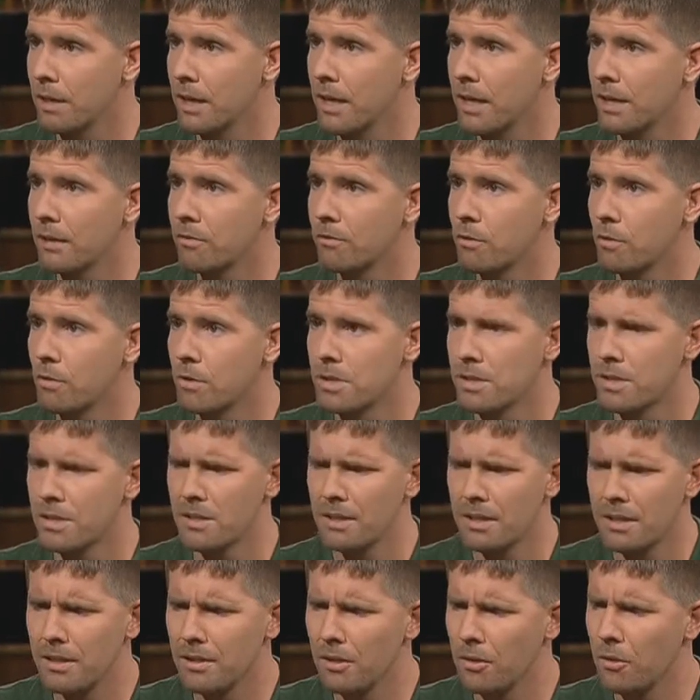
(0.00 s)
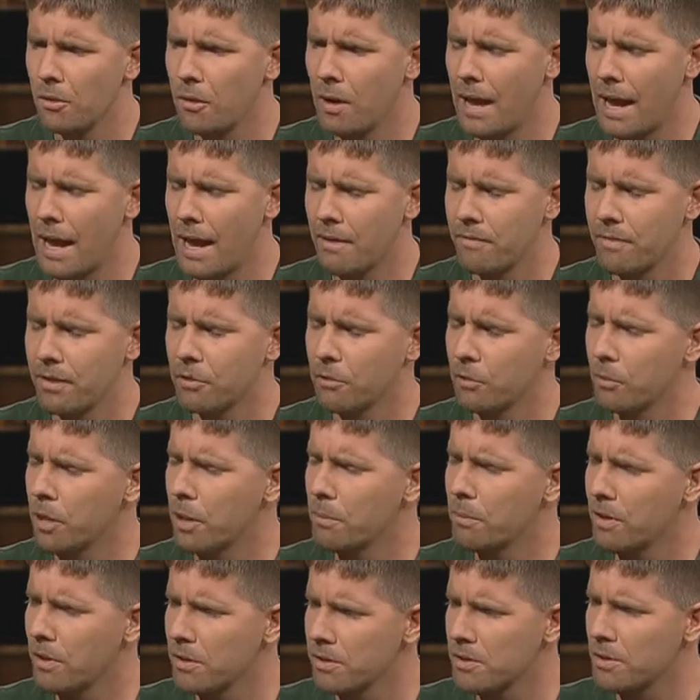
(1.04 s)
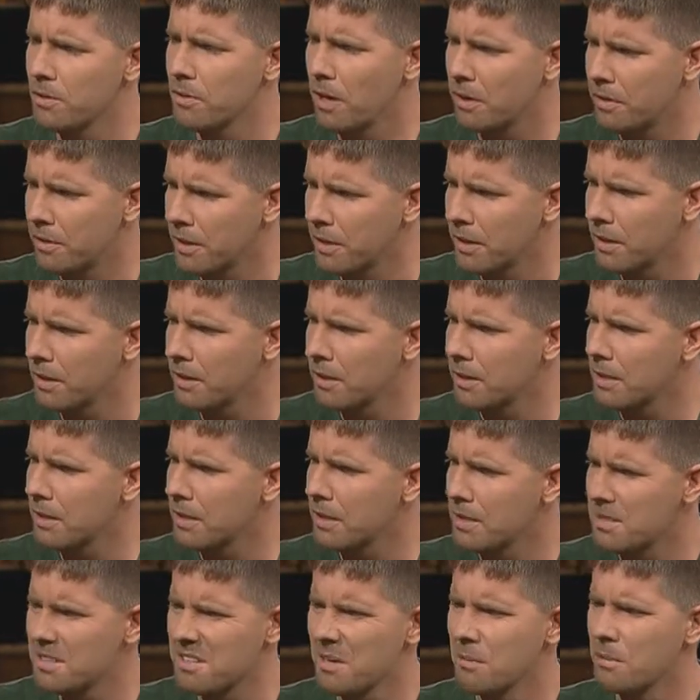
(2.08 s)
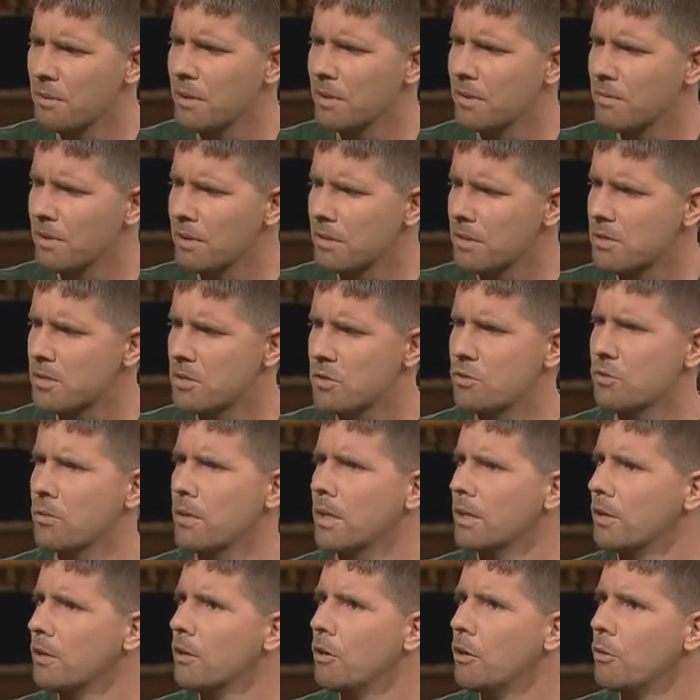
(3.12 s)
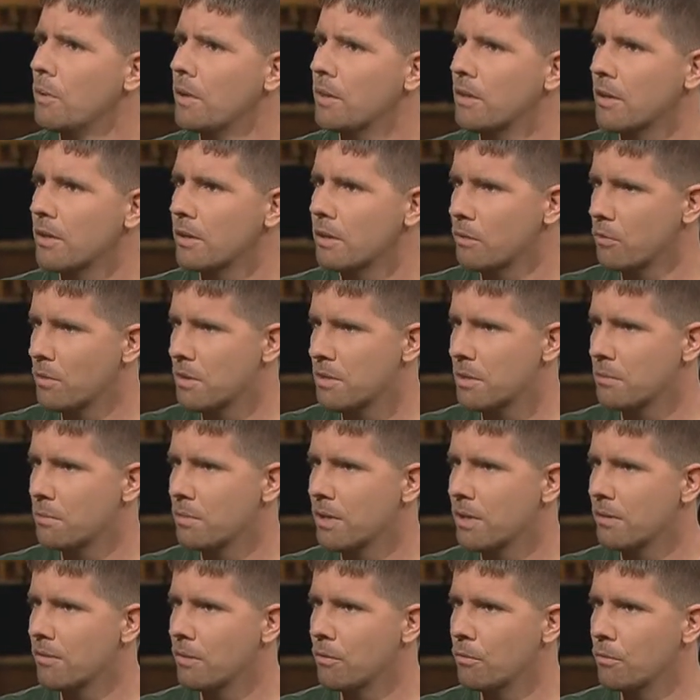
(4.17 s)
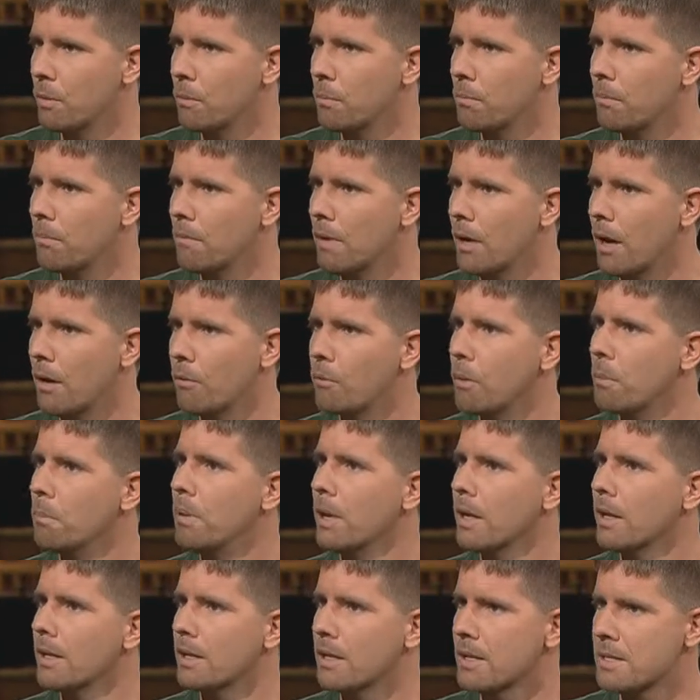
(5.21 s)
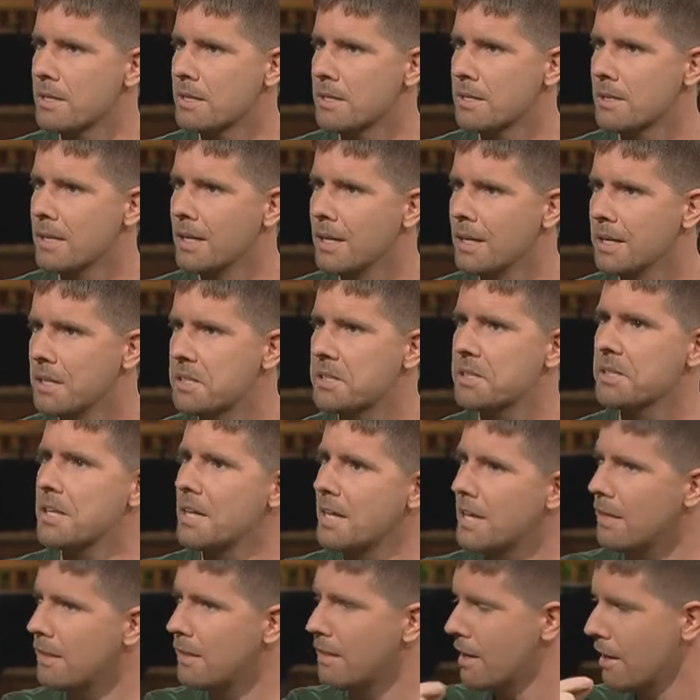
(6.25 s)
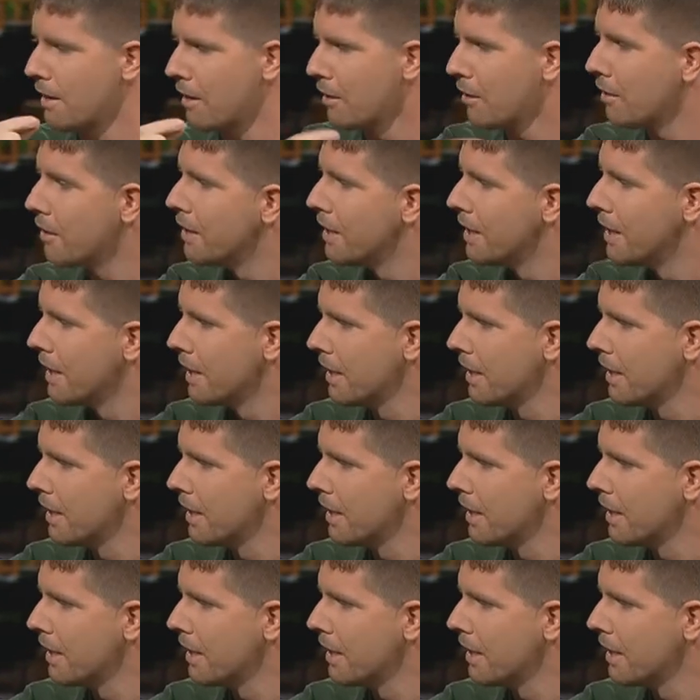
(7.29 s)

And of course, you know, having grown up also, I think in somewhat of a strict home, I think there was a bit of a rebellious seed there.